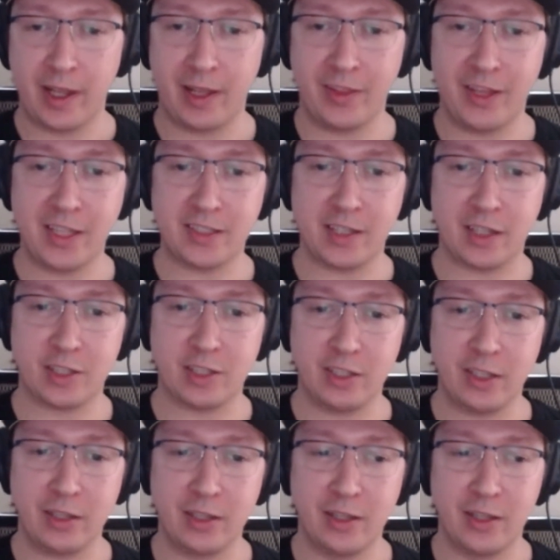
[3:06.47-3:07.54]
And that's
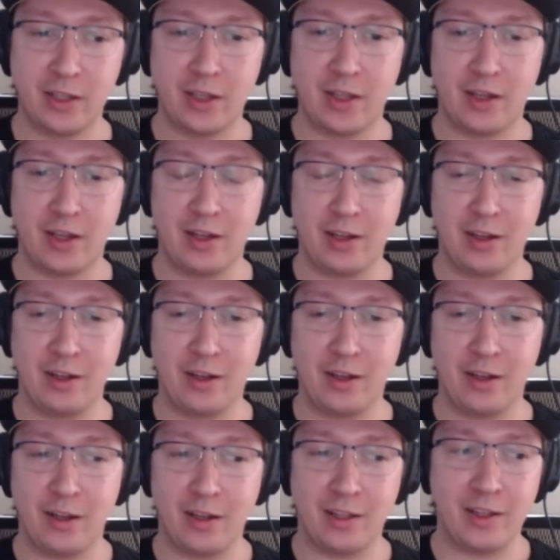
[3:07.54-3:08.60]
actually
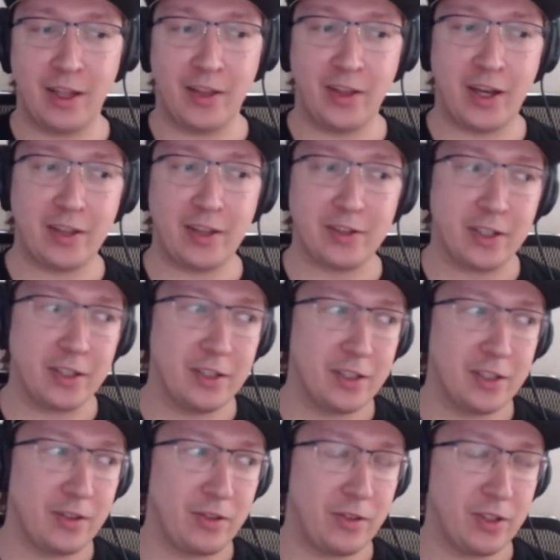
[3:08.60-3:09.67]
another
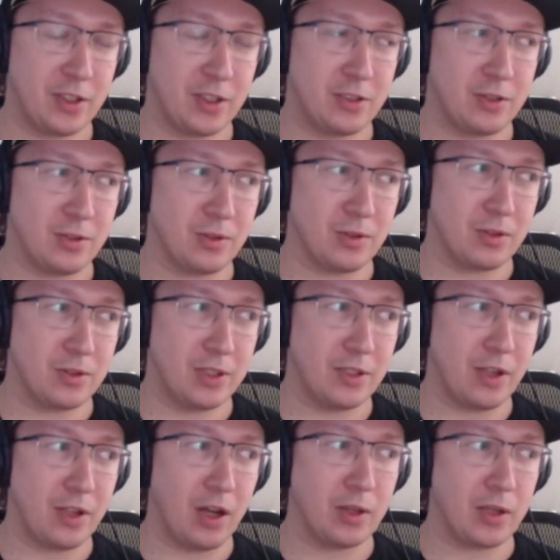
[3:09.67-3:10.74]
thing to
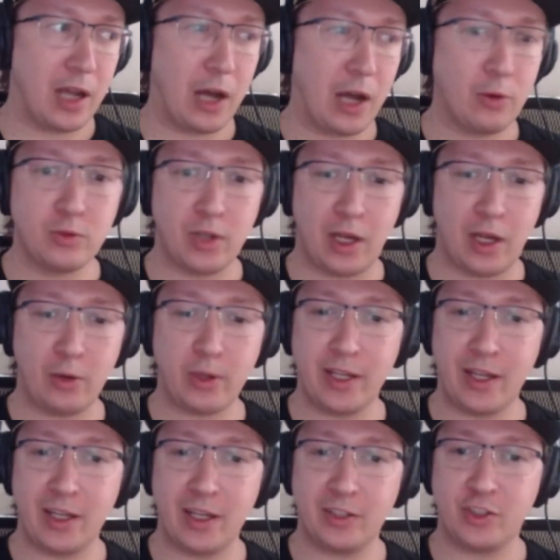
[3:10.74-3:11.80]
think on how can
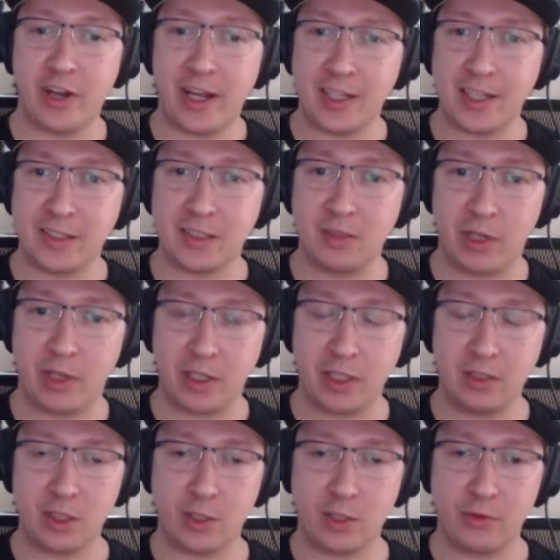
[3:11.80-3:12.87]
I address the
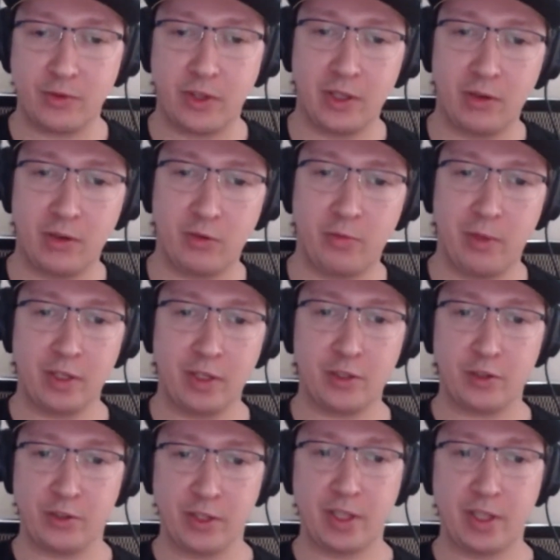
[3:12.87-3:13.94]
market niche of my
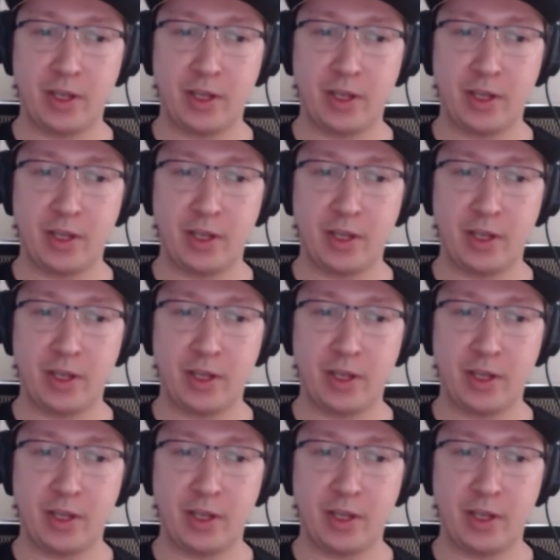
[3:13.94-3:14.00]
interest.